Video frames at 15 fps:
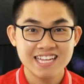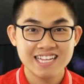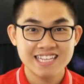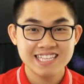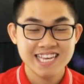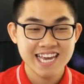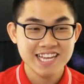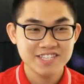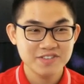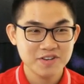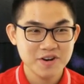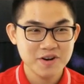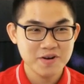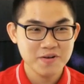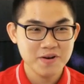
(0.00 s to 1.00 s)
the
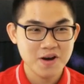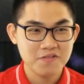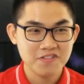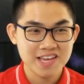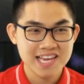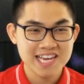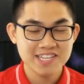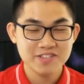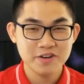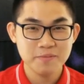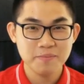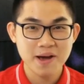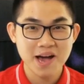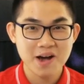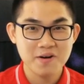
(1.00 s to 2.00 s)
integral of e to the
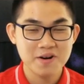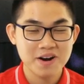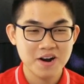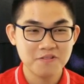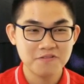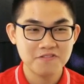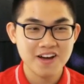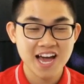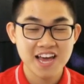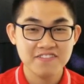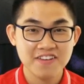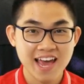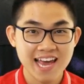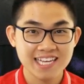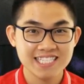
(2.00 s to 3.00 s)
power of
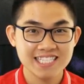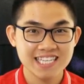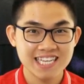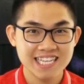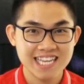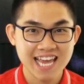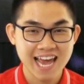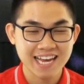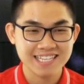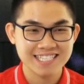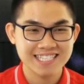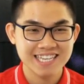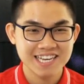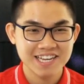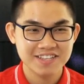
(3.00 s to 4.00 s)
5x
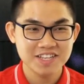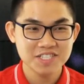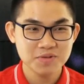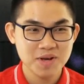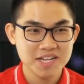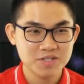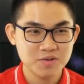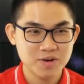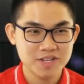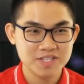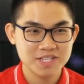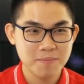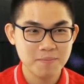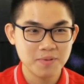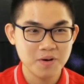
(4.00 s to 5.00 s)
dx. This one is really
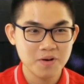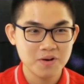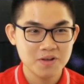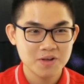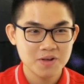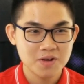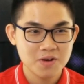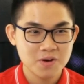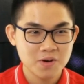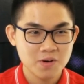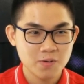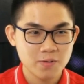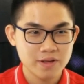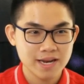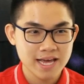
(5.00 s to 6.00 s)
simple.
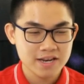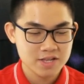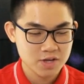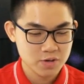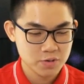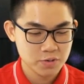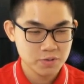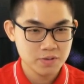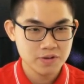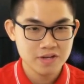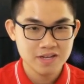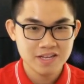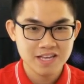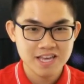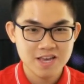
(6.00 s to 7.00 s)
We let u
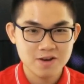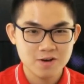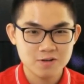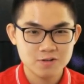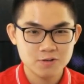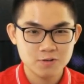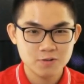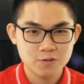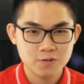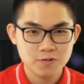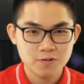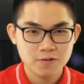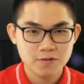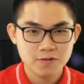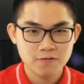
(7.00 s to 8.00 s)
equal to
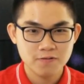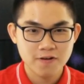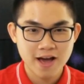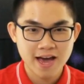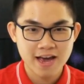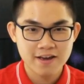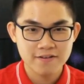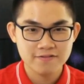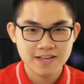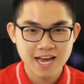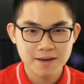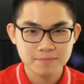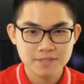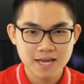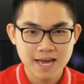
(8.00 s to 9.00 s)
5
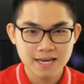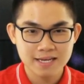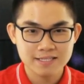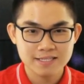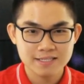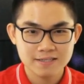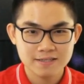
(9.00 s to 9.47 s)
times x.